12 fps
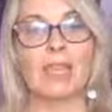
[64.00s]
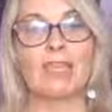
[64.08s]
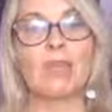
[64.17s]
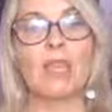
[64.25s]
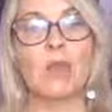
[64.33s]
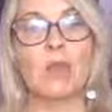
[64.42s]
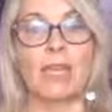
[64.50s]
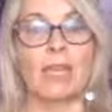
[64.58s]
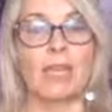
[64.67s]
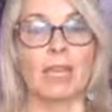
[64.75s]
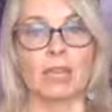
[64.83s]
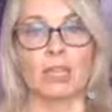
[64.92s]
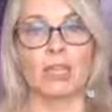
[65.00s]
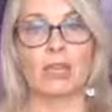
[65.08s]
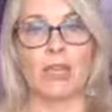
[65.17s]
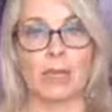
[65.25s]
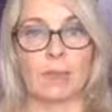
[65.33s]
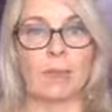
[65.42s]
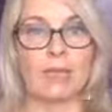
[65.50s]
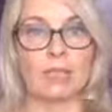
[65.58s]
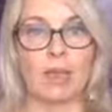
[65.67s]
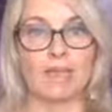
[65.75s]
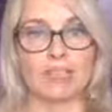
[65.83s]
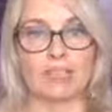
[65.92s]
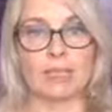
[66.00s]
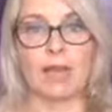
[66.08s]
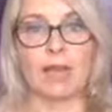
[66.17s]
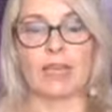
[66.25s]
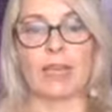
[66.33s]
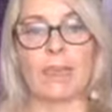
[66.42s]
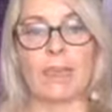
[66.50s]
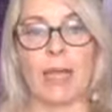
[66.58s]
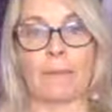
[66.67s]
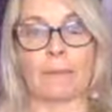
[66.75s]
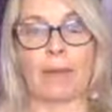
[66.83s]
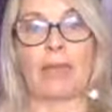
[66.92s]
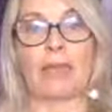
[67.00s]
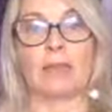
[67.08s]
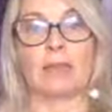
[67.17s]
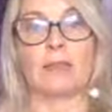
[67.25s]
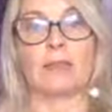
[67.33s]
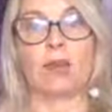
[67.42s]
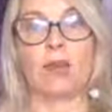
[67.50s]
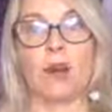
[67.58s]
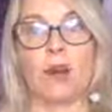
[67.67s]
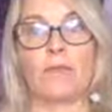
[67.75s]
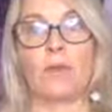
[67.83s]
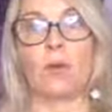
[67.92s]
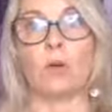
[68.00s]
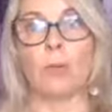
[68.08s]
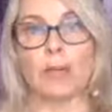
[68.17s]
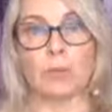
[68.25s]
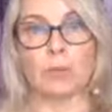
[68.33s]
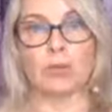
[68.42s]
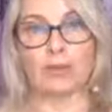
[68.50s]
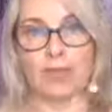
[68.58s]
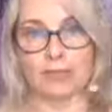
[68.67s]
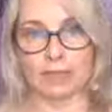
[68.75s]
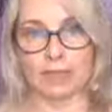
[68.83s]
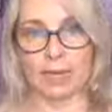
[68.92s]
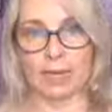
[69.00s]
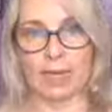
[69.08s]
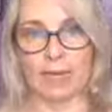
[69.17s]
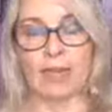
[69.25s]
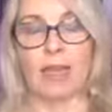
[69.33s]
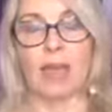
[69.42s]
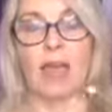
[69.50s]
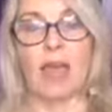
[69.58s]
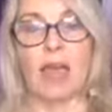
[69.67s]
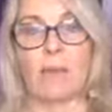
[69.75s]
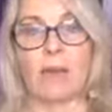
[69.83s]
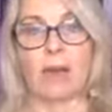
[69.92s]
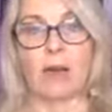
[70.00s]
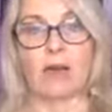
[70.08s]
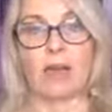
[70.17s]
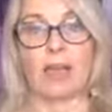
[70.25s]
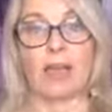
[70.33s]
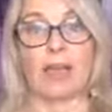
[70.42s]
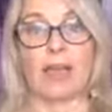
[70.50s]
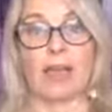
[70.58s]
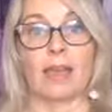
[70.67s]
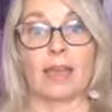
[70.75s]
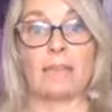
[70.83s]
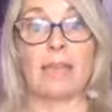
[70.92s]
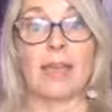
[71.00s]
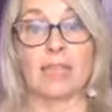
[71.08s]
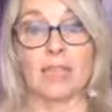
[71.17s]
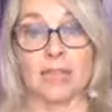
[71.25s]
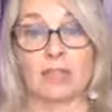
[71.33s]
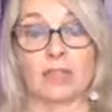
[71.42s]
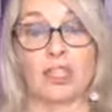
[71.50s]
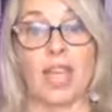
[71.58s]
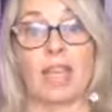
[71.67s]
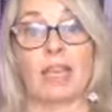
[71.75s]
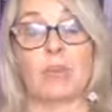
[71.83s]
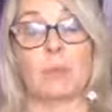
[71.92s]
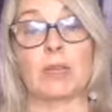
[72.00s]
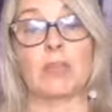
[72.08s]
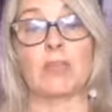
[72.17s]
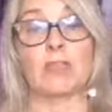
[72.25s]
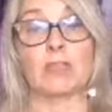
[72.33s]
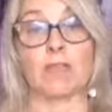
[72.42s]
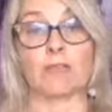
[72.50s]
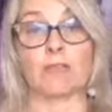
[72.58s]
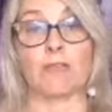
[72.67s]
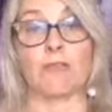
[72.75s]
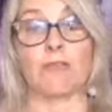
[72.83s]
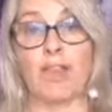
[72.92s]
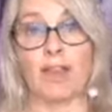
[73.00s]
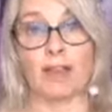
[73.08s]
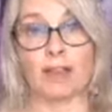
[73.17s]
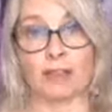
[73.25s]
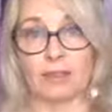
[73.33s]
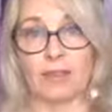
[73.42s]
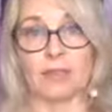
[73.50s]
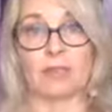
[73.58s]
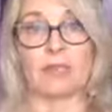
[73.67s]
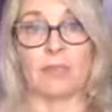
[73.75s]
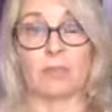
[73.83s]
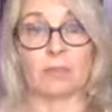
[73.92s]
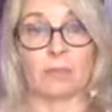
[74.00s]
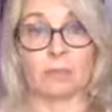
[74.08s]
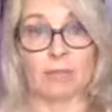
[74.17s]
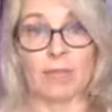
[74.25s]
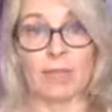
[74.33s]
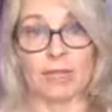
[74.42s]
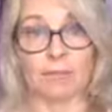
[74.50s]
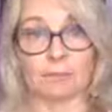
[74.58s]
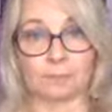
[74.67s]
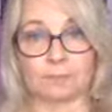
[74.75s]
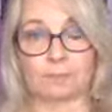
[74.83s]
So you keep yourself stuck in that place of always procrastinating about making the change because there is a fear that's in between.